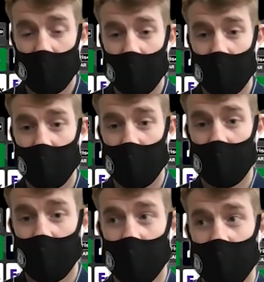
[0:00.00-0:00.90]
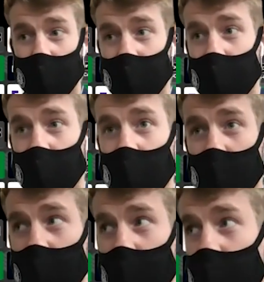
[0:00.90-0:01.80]
and
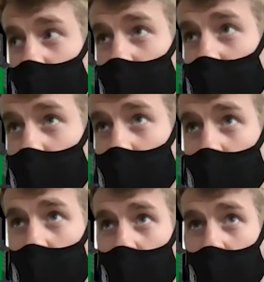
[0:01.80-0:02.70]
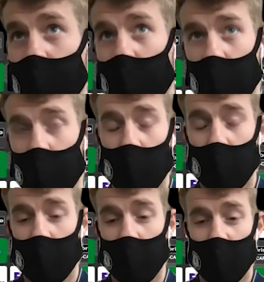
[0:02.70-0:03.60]
just hopefully we
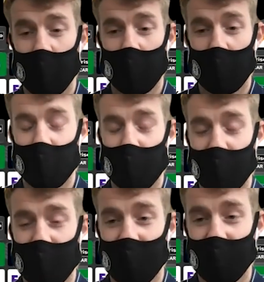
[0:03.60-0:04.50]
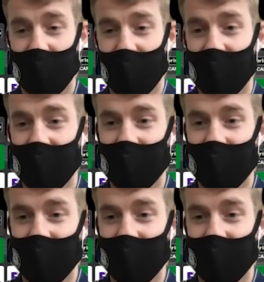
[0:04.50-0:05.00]
will be the better side.